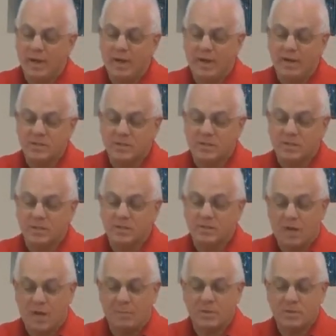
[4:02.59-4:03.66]
And as the
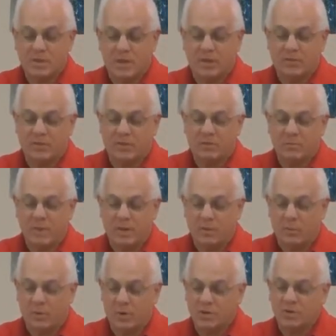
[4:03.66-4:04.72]
psalmist tells us, may
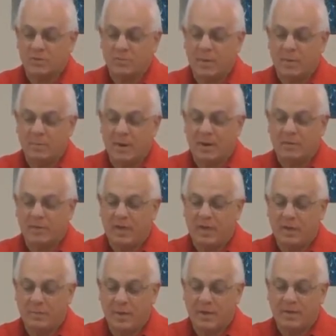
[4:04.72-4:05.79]
the words of my mouth
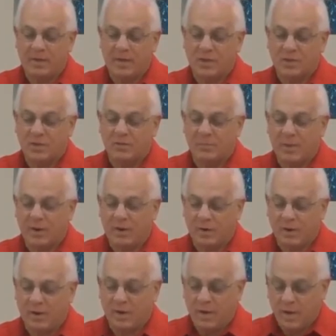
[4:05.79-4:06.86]
and the meditation of my
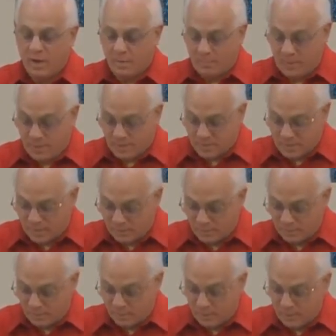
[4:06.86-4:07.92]
heart be
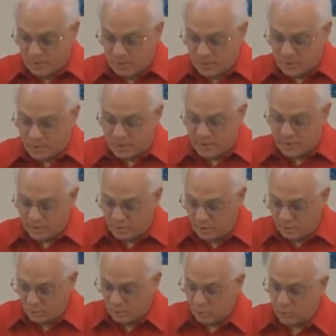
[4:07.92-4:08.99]
acceptable in your sight,
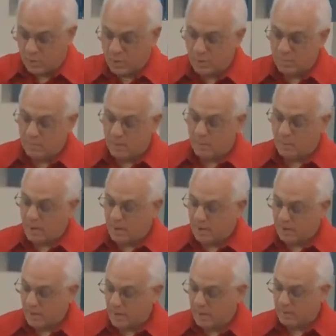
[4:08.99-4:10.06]
O Lord, my
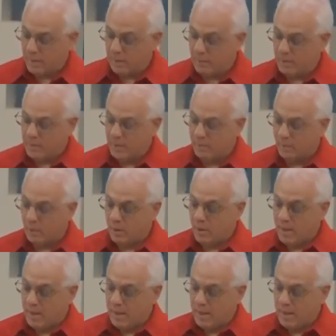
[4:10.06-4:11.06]
rock and my redeemer.